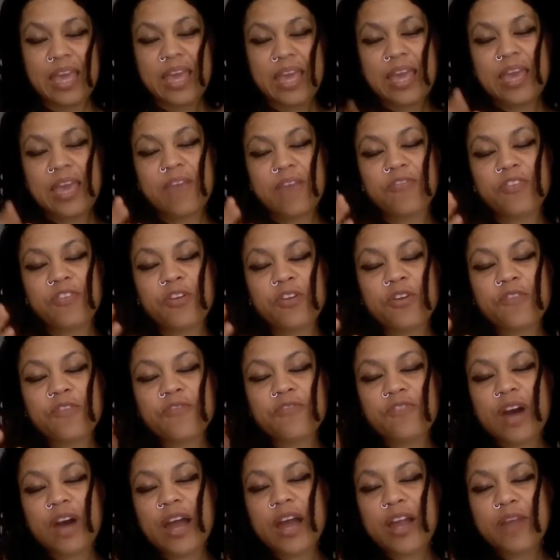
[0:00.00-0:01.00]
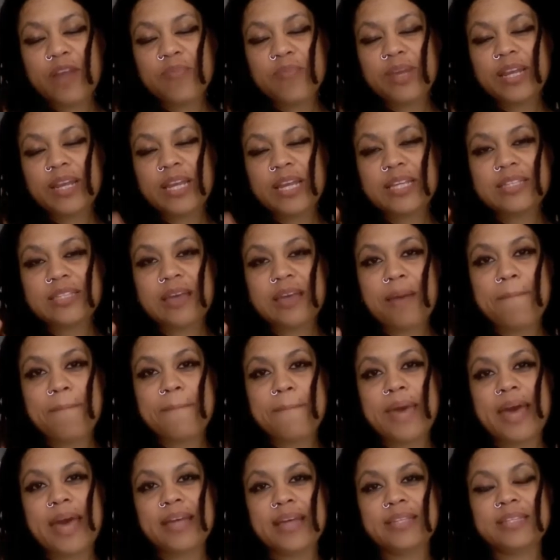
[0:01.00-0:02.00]
If your environment is a
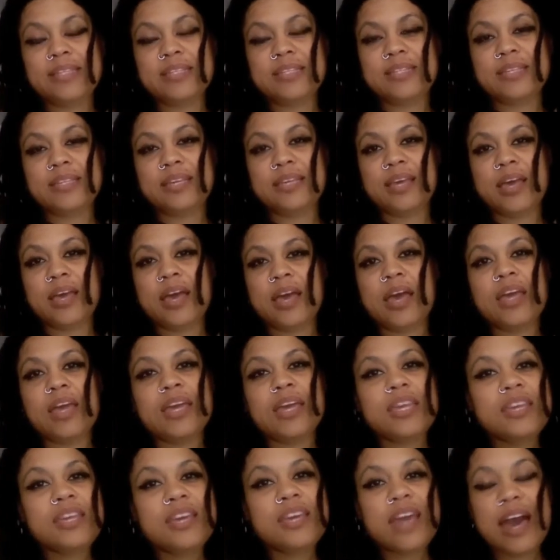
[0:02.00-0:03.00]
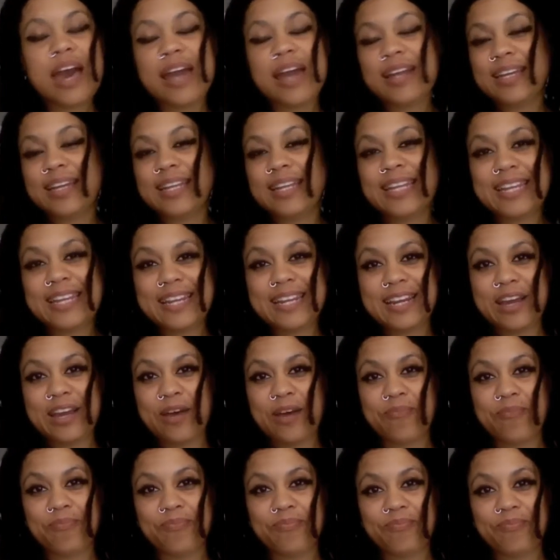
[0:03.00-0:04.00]
mess, you gotta clean it up.